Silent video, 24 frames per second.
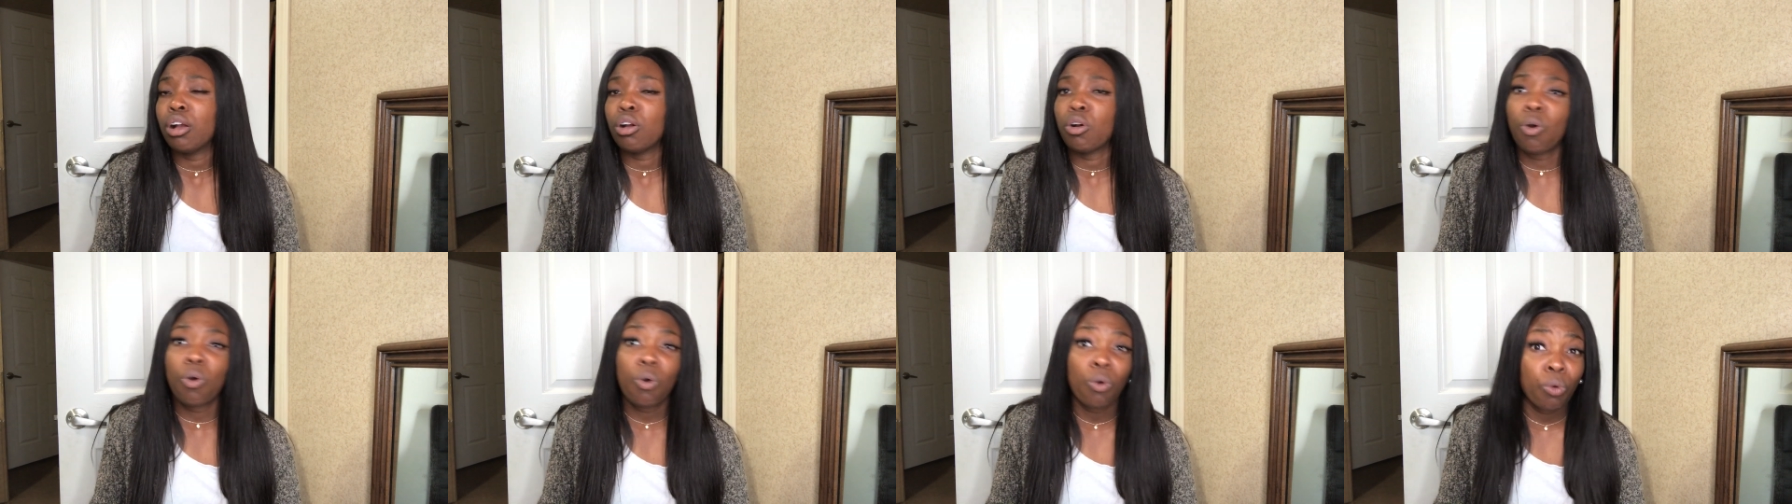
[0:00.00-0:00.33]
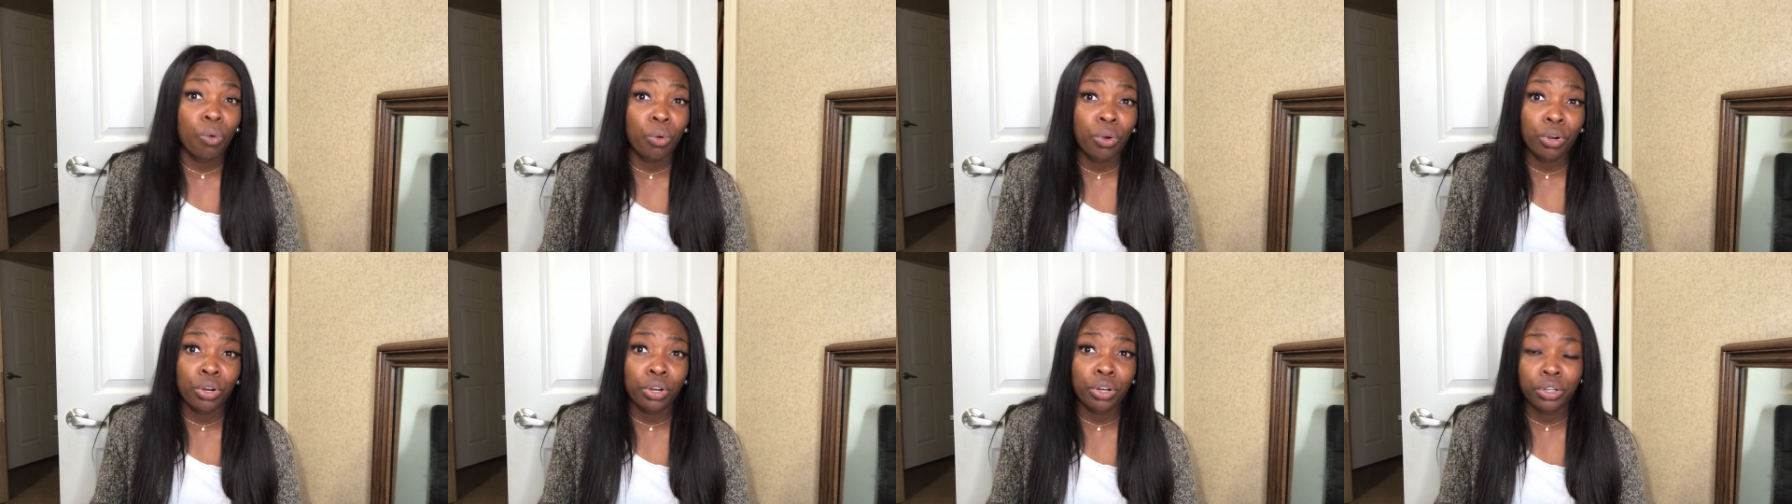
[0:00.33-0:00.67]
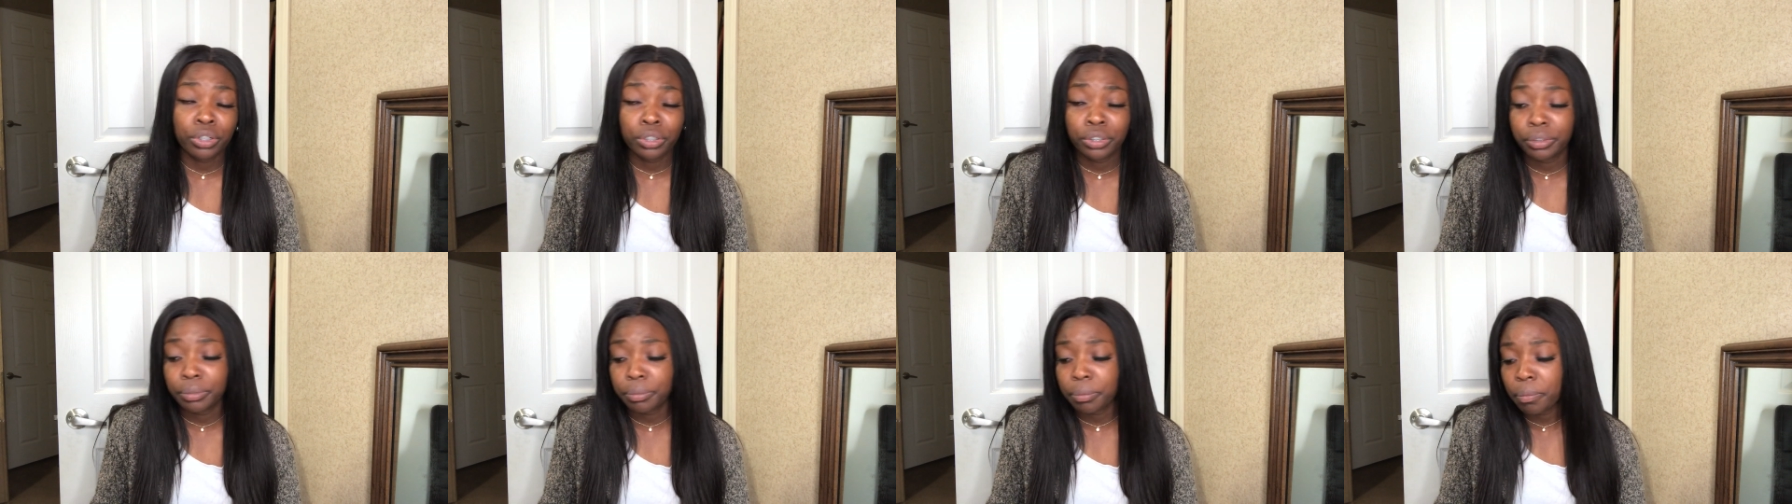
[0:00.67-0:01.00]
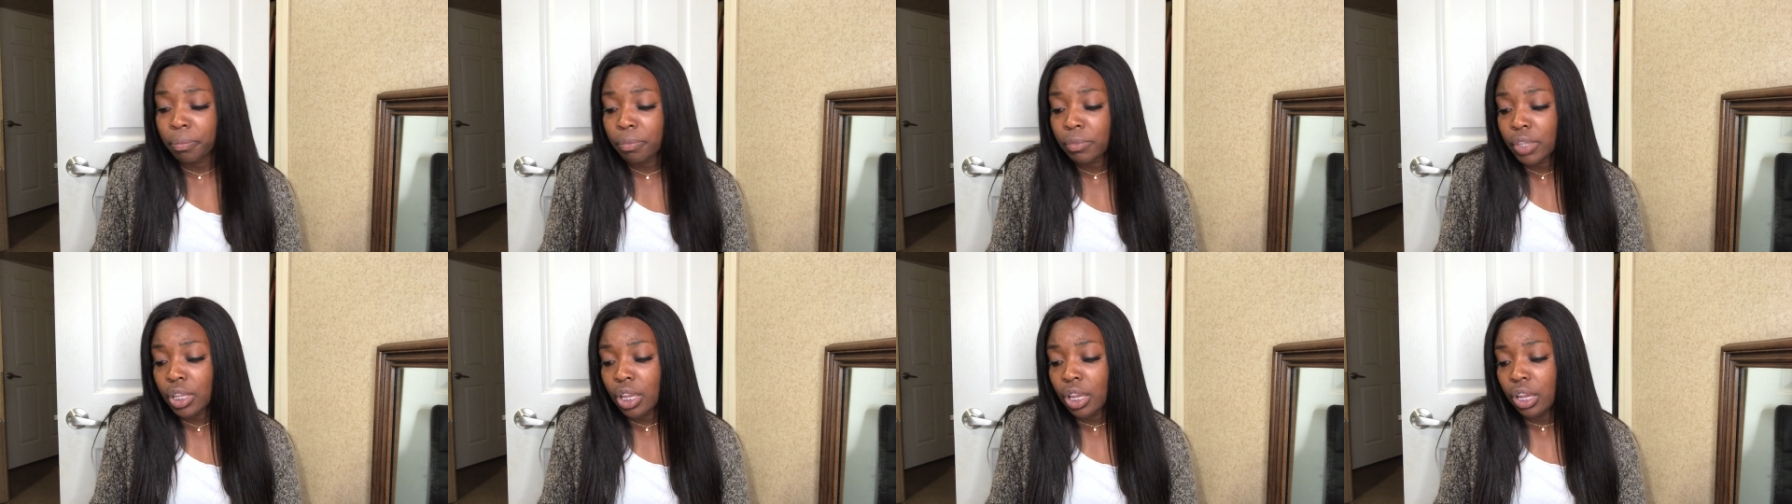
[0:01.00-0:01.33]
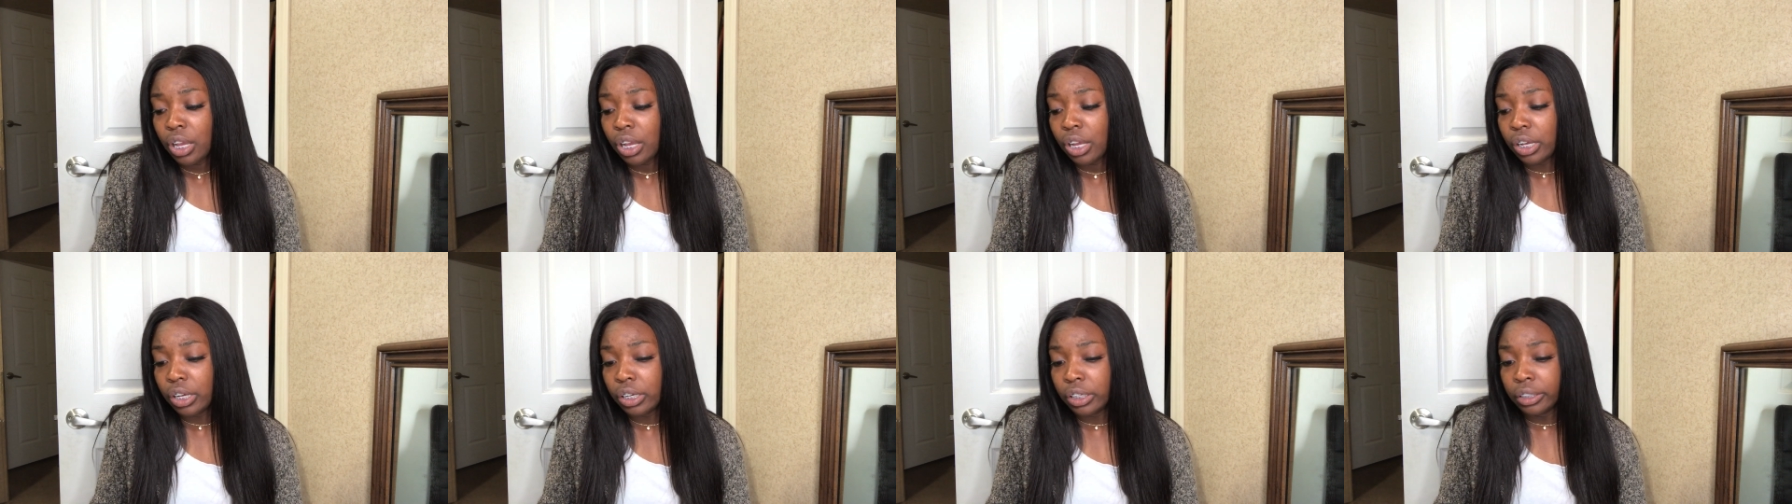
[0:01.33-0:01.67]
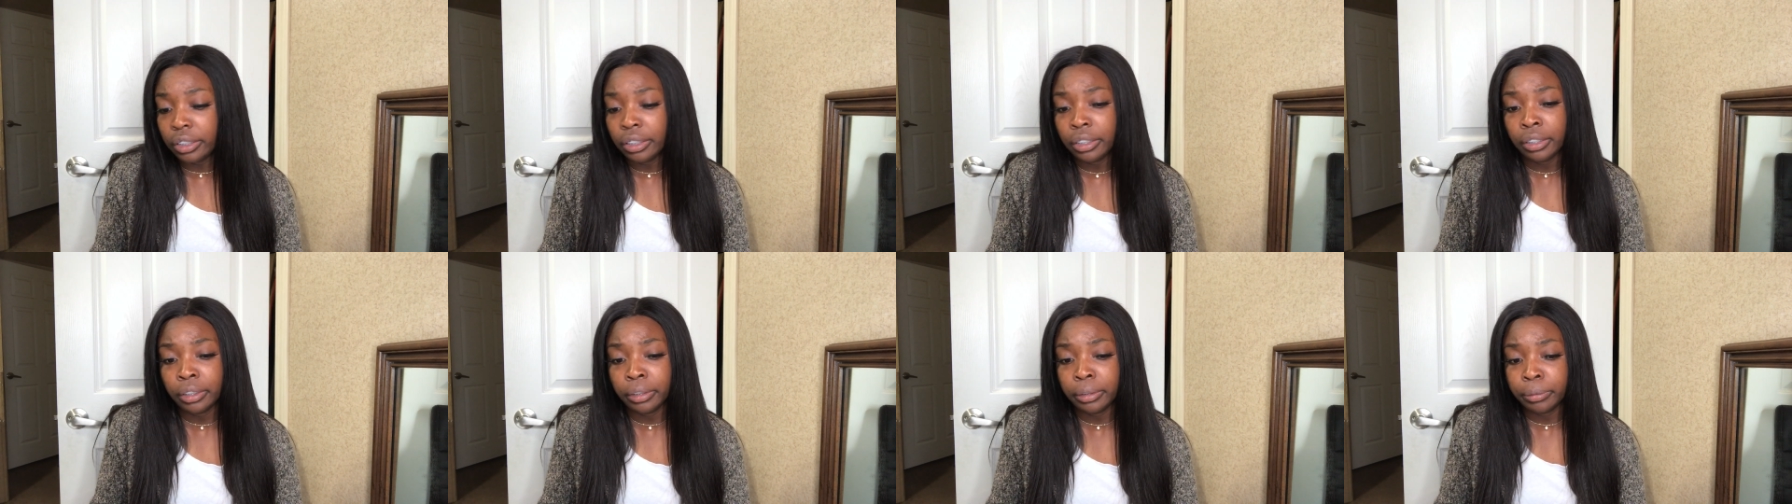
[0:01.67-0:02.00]
corn
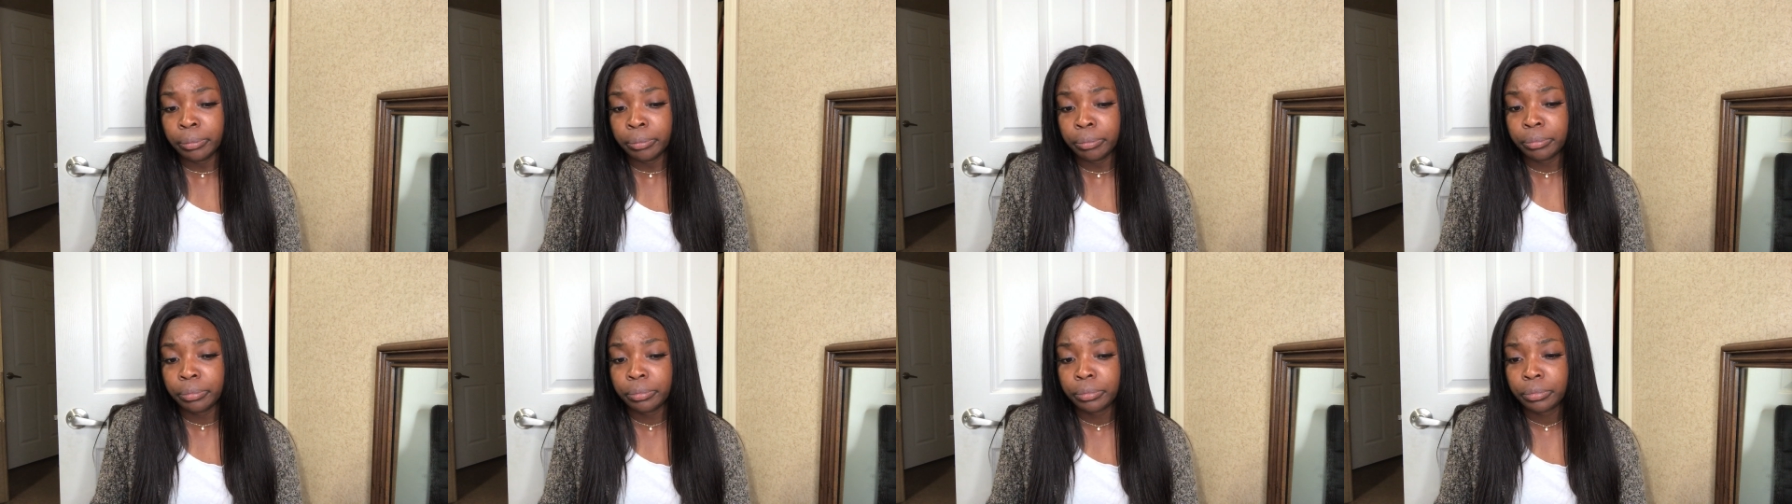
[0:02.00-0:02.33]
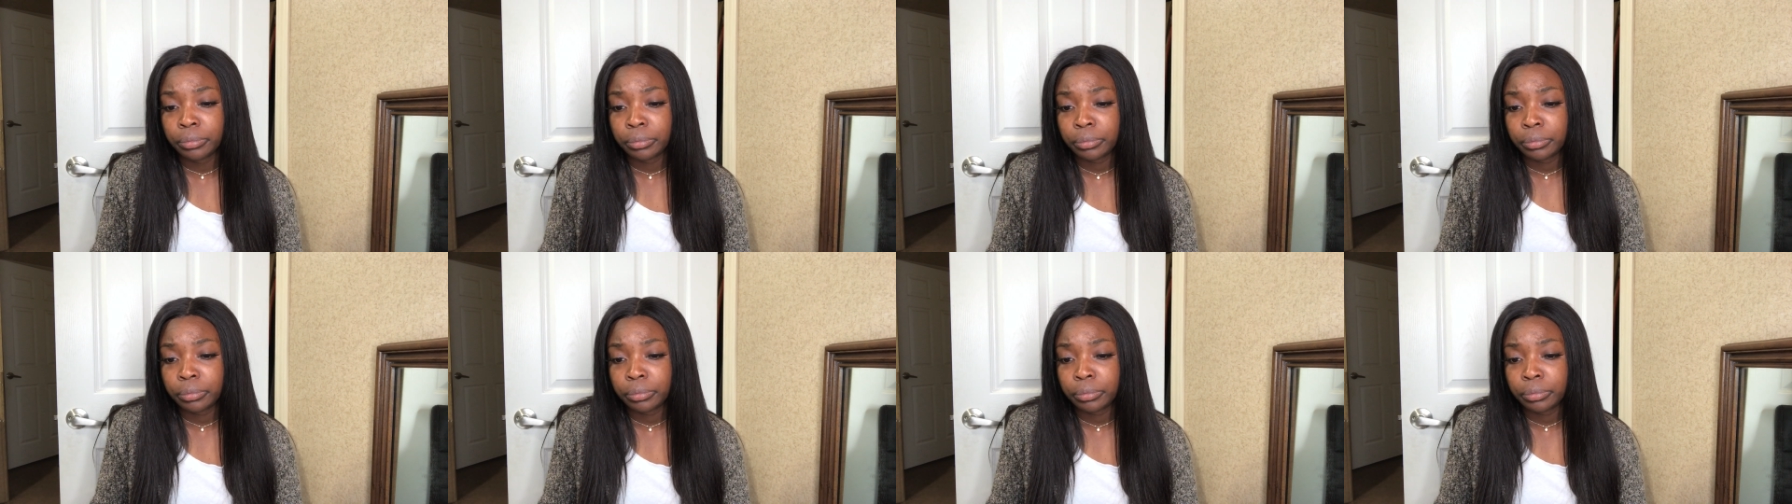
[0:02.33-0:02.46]
um,